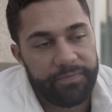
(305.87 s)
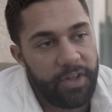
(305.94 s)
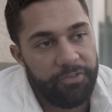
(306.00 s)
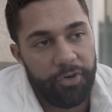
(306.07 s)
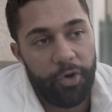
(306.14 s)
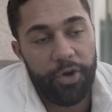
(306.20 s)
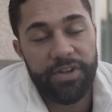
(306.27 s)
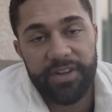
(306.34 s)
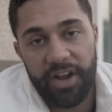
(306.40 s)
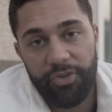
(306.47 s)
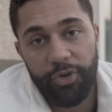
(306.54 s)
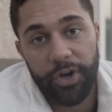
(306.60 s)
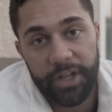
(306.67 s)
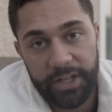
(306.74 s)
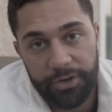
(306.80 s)
I've always had
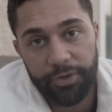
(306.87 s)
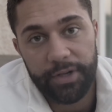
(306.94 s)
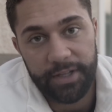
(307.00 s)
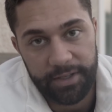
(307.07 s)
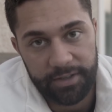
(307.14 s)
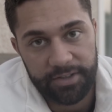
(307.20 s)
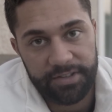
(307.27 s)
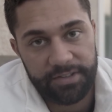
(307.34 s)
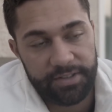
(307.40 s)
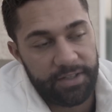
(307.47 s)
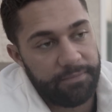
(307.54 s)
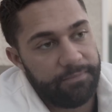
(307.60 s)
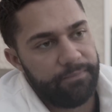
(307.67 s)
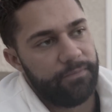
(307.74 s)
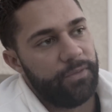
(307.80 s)
really, really good skin.
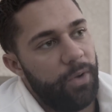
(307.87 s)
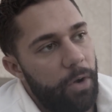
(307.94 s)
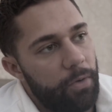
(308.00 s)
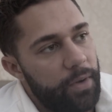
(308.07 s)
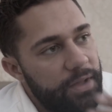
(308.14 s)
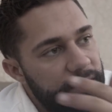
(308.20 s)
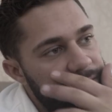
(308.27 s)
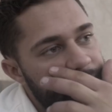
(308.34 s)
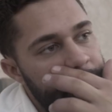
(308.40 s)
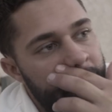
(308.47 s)
Always.